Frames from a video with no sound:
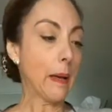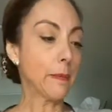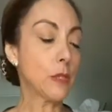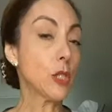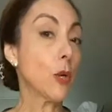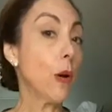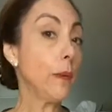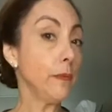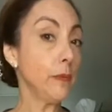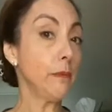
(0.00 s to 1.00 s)
So
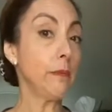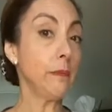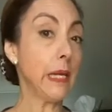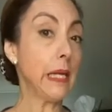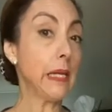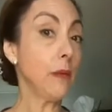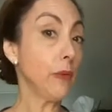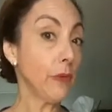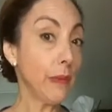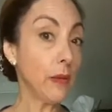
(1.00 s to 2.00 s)
I'm making it
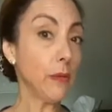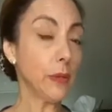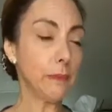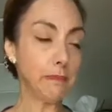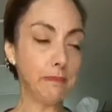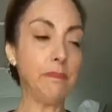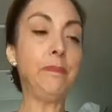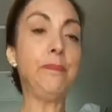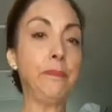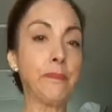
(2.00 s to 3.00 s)
with milk,
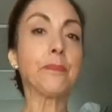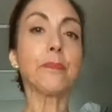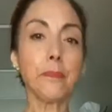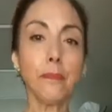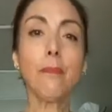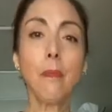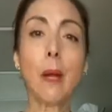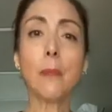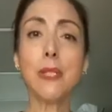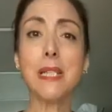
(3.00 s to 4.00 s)

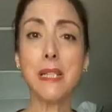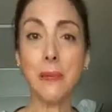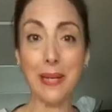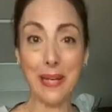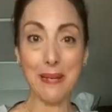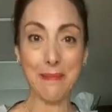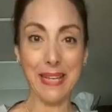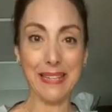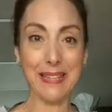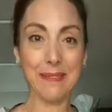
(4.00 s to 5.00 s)
which is the way I
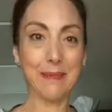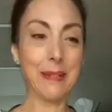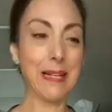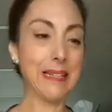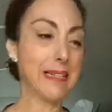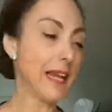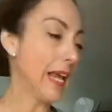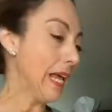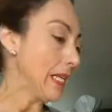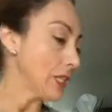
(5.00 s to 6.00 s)
make it, right?
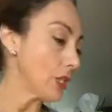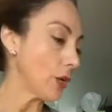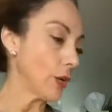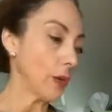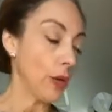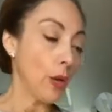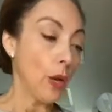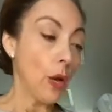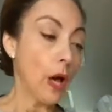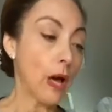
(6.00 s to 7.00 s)
So
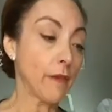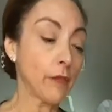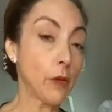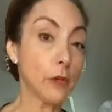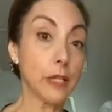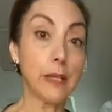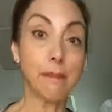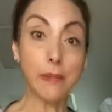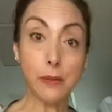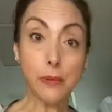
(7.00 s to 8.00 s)
I've got
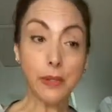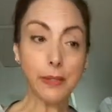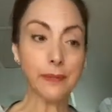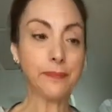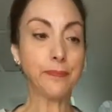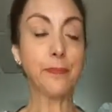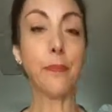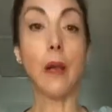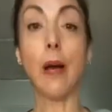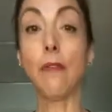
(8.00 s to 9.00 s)
milk,
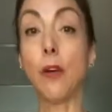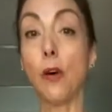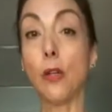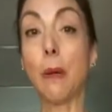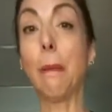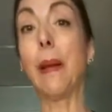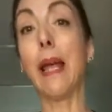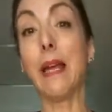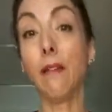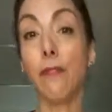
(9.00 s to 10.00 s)
I've got
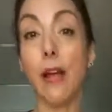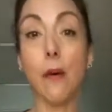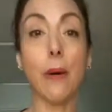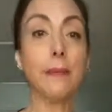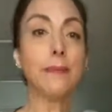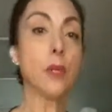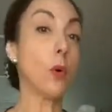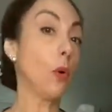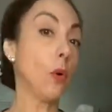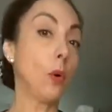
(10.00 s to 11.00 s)
plain flour or
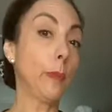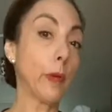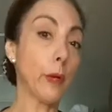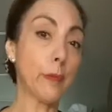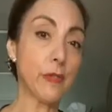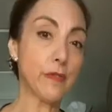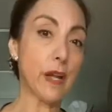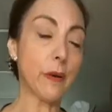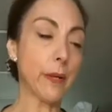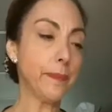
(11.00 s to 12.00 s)
all-purpose
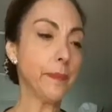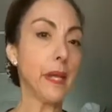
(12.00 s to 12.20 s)
flour.